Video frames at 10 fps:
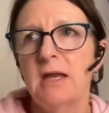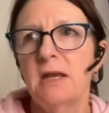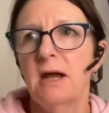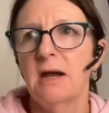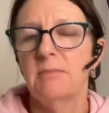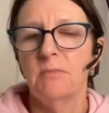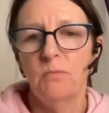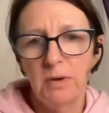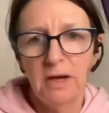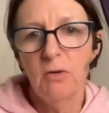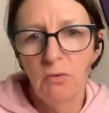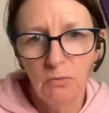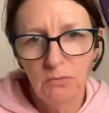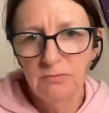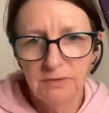we are all
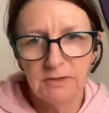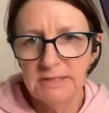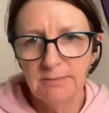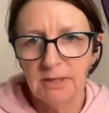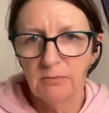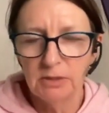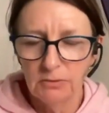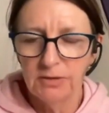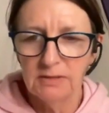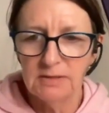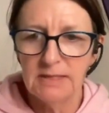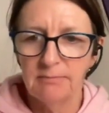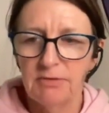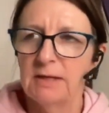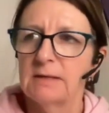very similar. We all think the same things.
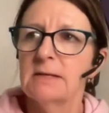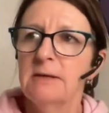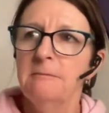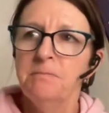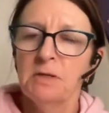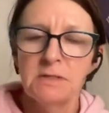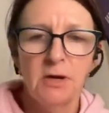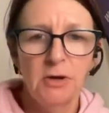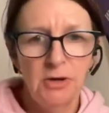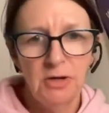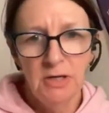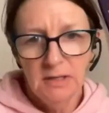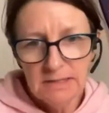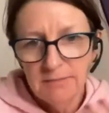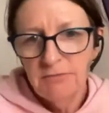So some of you
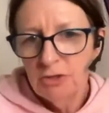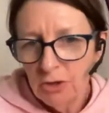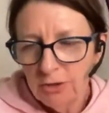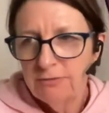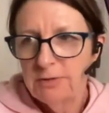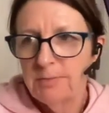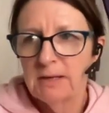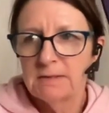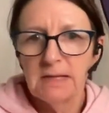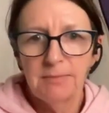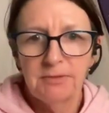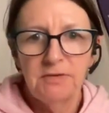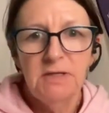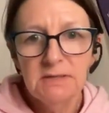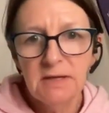know, for the past couple of years,
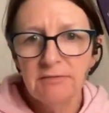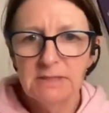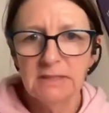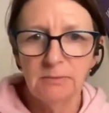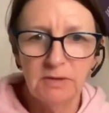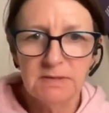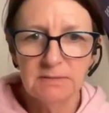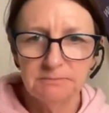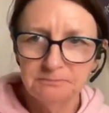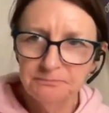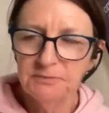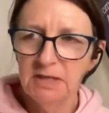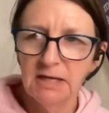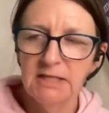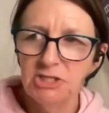I've been dealing with some gut
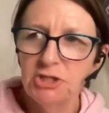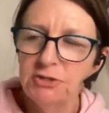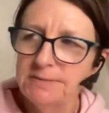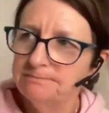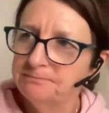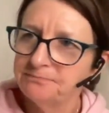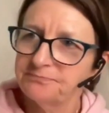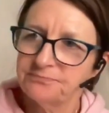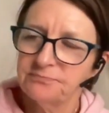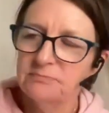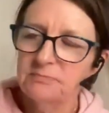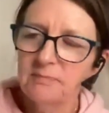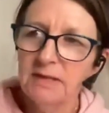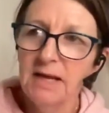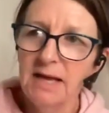issues.
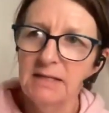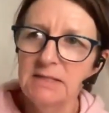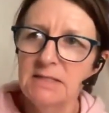And